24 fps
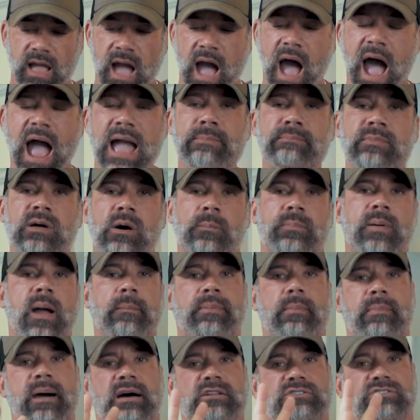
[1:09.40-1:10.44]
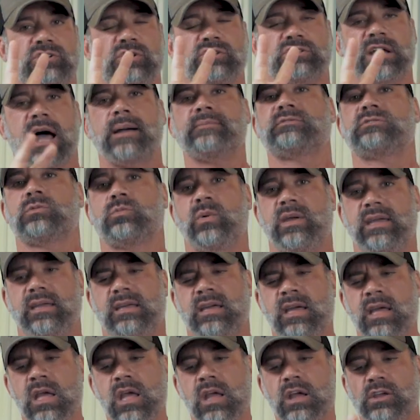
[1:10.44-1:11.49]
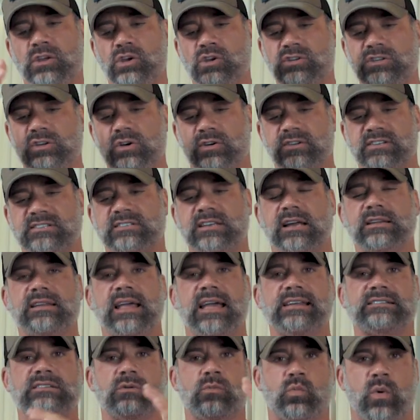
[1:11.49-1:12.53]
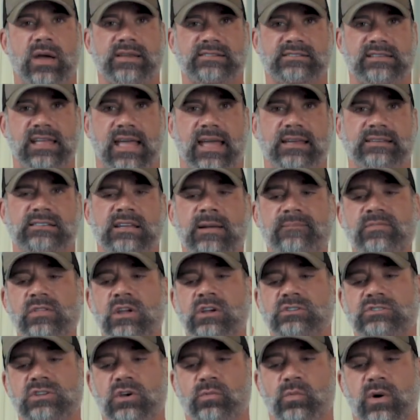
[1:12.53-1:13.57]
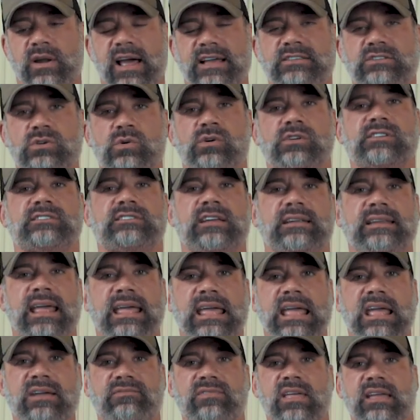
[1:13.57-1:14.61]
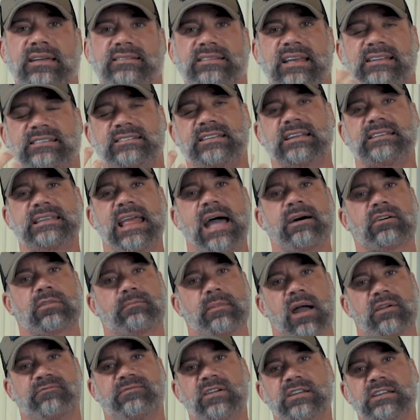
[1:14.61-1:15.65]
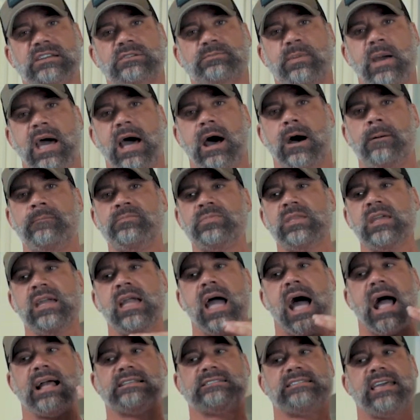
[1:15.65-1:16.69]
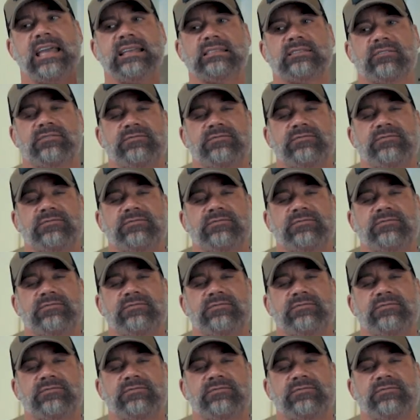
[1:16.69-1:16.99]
I meal prep about 2 times a week, usually on Sundays and Wednesdays. So what I do on Sunday evening is I sit down with my Fitness Pal, I take the